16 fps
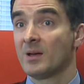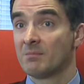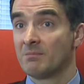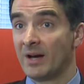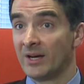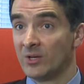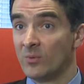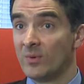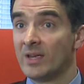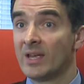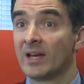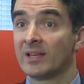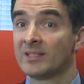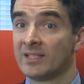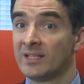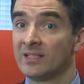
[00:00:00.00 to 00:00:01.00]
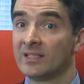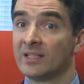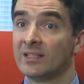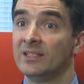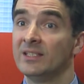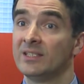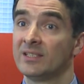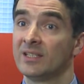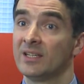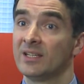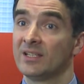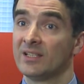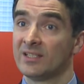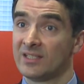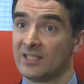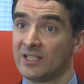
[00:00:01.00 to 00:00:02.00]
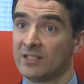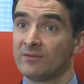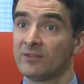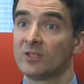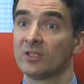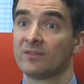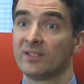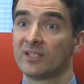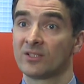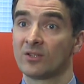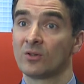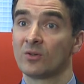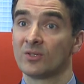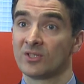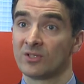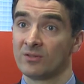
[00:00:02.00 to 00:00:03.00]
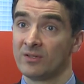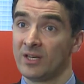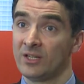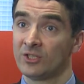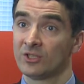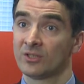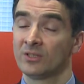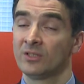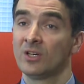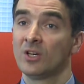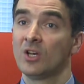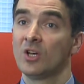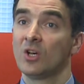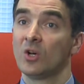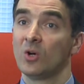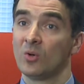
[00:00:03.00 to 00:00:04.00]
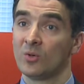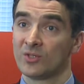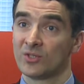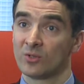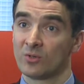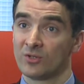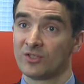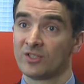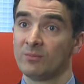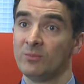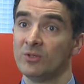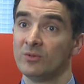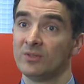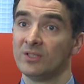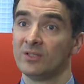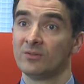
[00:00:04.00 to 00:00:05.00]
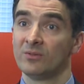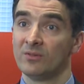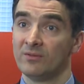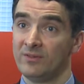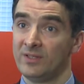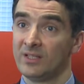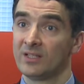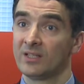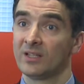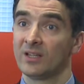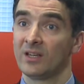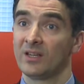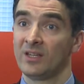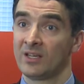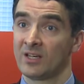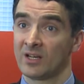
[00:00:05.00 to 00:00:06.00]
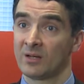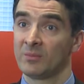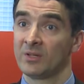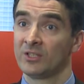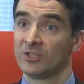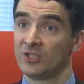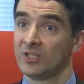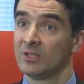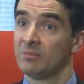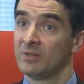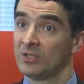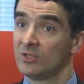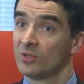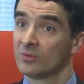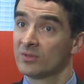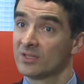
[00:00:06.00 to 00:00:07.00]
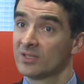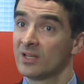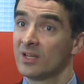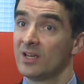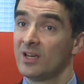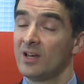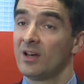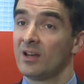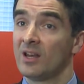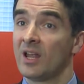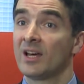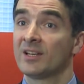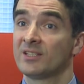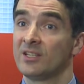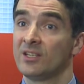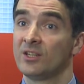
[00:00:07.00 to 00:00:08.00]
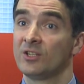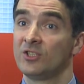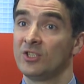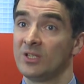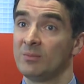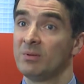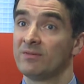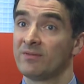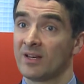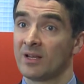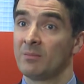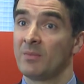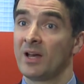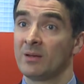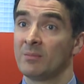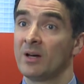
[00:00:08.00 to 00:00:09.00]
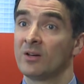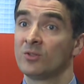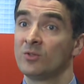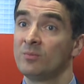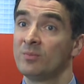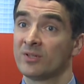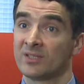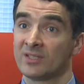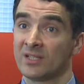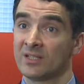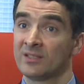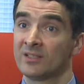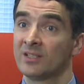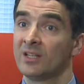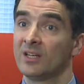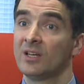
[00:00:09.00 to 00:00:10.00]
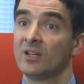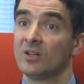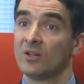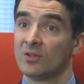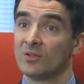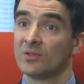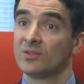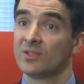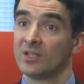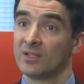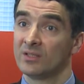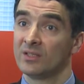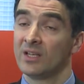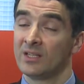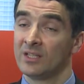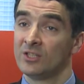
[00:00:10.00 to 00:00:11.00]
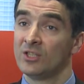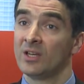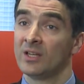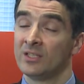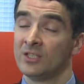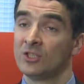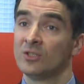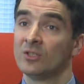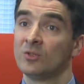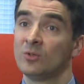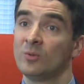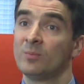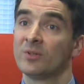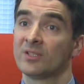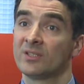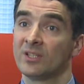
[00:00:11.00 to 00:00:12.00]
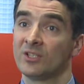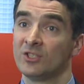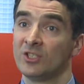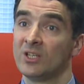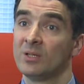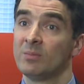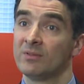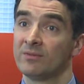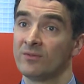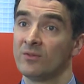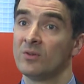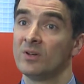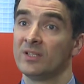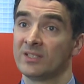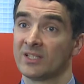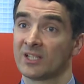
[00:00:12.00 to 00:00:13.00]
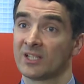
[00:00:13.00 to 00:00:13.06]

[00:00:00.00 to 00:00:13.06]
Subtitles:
By the way, I think that this significant fiscal consolidation also contributed to the weak economic GDP growth. Last year, GDP fell by about 2%. Also, an additional 2% GDP fall is